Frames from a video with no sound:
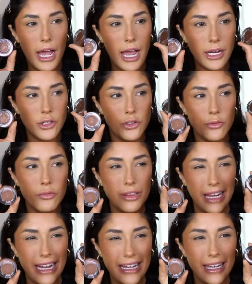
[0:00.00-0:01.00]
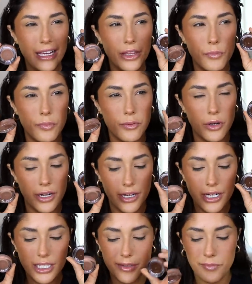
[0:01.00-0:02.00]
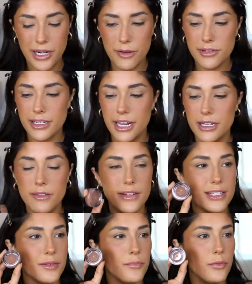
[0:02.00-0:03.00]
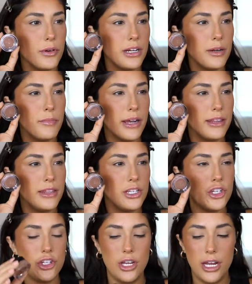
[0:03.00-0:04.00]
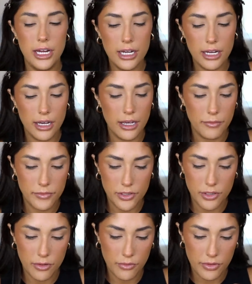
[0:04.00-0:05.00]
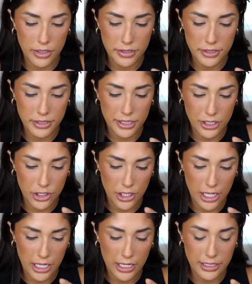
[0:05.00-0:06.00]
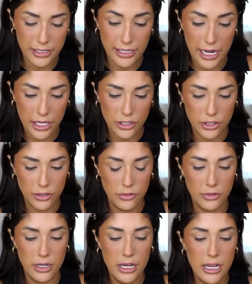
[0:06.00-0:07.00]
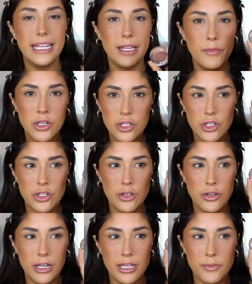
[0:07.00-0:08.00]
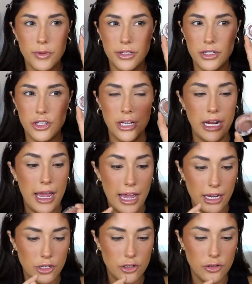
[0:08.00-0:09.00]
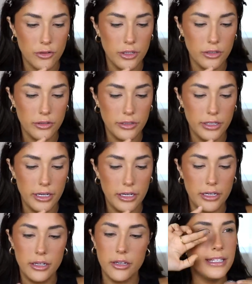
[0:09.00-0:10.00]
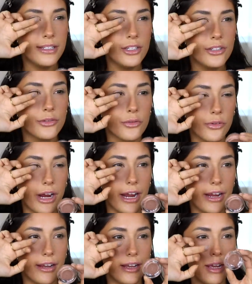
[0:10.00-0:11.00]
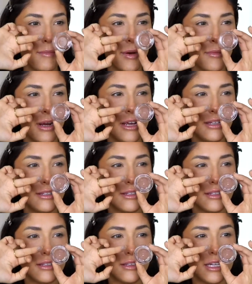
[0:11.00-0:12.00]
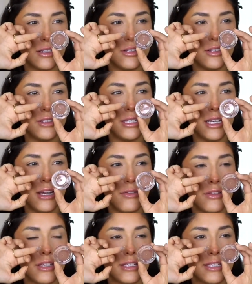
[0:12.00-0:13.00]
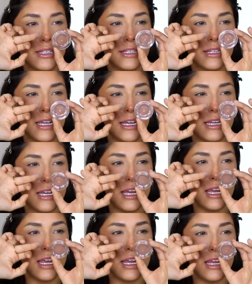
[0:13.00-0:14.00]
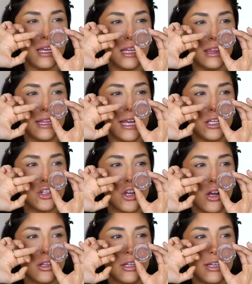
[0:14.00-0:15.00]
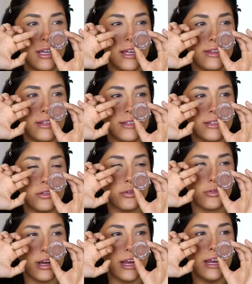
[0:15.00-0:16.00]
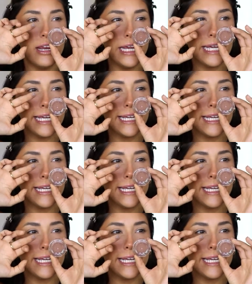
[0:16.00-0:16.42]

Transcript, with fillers: I do like the product, but I was kind of disappointed by this shade. Um, so this is the shade Sand Dune. And let me just show you guys what the shade actually looks like. This looks gray, am I right? Like, do you see how this is like a light chocolate and this is gray?